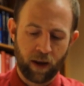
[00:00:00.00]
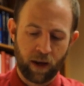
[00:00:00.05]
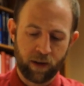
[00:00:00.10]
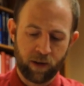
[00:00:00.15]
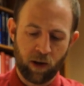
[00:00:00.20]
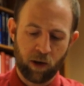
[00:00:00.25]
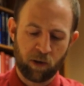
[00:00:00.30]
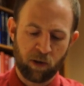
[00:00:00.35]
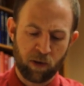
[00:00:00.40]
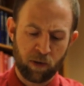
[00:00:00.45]
In
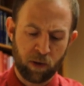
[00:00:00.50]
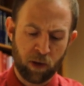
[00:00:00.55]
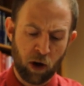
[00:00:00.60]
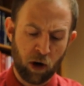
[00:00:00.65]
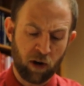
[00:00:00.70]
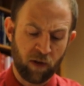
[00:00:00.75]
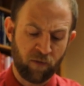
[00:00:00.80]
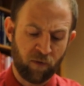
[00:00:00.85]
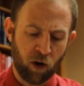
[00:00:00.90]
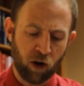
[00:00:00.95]
this
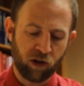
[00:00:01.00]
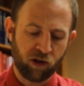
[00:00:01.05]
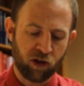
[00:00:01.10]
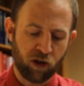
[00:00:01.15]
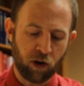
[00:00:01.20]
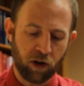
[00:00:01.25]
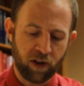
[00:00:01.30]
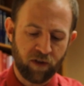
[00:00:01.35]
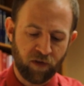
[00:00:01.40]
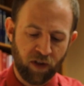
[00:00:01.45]
thir- verse
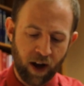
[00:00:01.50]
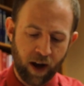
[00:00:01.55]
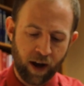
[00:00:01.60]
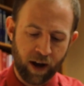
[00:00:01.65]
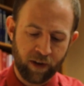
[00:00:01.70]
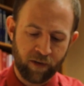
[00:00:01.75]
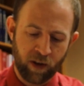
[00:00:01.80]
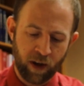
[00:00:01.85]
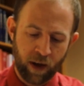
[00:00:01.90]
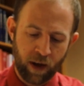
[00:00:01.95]

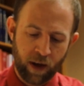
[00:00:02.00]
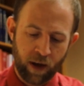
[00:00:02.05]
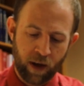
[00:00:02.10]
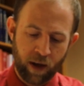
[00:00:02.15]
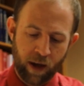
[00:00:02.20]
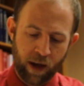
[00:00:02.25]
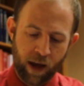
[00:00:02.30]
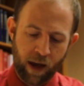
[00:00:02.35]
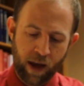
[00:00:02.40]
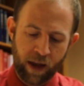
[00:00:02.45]
35,
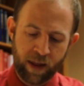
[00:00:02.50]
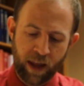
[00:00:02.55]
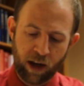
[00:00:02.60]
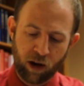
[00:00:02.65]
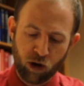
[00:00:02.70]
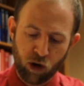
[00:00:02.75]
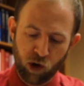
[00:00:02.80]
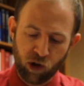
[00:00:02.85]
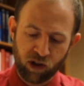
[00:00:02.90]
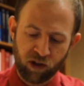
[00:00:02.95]
and they
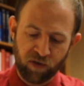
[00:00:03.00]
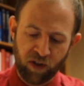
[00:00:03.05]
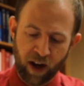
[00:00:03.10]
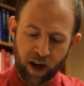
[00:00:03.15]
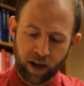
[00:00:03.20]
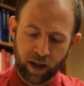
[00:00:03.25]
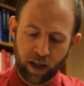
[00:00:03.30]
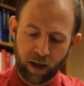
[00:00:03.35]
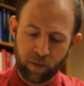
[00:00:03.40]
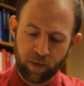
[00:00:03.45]

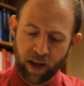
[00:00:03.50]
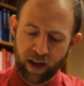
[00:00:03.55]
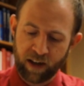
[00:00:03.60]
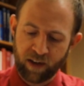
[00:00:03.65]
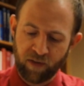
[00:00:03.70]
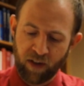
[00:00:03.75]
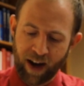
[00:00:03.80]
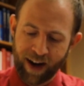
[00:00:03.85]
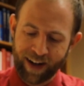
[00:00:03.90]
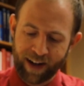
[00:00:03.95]
crucified him. They
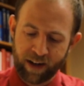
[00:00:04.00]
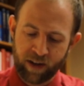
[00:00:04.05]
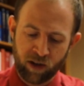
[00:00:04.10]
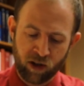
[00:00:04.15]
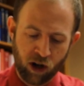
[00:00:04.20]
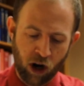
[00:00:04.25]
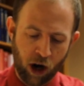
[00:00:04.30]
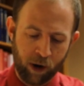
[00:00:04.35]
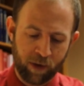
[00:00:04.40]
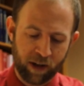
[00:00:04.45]
divided
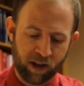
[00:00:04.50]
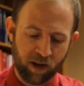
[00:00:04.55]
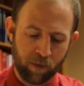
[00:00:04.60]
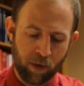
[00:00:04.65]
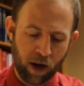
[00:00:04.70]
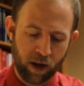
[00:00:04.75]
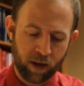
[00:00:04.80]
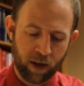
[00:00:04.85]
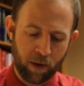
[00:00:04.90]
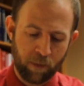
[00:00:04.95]
his garments
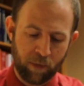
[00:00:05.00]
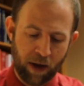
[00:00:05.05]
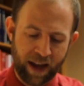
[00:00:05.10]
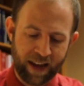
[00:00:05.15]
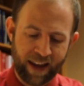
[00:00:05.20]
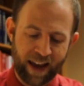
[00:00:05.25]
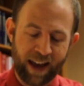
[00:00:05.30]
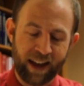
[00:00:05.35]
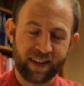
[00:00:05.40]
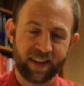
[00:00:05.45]
among them by
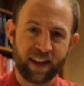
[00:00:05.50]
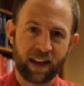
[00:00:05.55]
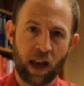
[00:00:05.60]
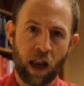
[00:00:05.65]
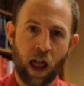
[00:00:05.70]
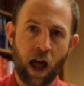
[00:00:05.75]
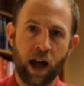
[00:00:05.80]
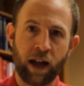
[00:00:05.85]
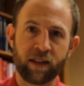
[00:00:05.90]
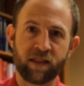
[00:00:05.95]
casting
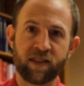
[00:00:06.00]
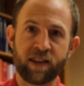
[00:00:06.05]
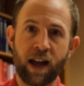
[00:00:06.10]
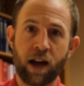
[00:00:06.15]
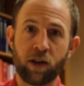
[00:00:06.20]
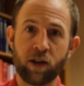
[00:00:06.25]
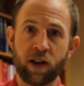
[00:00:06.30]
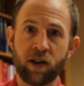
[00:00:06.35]
lots. Now,